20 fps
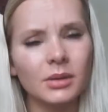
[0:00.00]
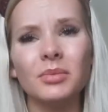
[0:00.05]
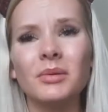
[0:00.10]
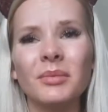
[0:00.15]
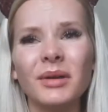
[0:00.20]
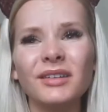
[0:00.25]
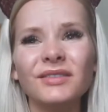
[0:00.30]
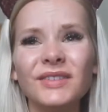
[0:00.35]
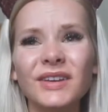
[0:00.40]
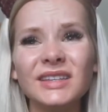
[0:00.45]
but
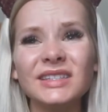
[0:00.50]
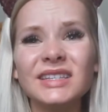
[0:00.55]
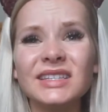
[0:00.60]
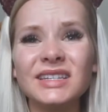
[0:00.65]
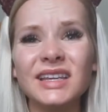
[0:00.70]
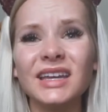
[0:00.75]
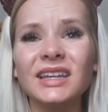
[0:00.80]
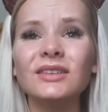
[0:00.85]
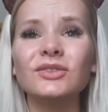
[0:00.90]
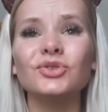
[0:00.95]
my face is
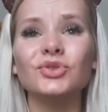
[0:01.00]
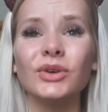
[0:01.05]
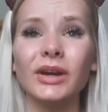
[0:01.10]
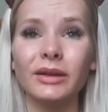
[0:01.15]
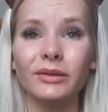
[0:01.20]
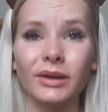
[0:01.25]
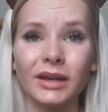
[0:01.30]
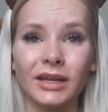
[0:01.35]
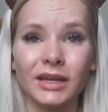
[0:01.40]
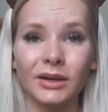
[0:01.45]
kind of
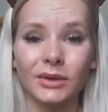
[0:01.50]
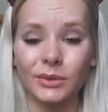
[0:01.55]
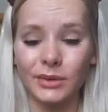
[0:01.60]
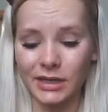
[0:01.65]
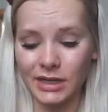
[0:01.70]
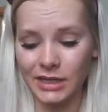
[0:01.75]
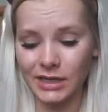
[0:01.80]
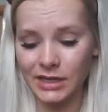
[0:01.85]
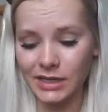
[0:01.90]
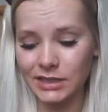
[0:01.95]
dry right now
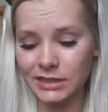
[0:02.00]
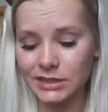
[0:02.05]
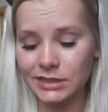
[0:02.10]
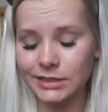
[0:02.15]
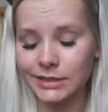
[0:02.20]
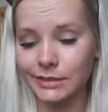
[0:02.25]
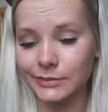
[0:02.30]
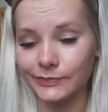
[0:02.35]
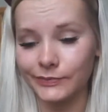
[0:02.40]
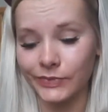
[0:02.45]
and I need
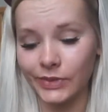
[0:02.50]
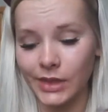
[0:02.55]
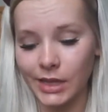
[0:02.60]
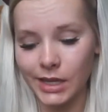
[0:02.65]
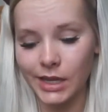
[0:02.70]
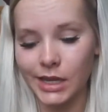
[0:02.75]
some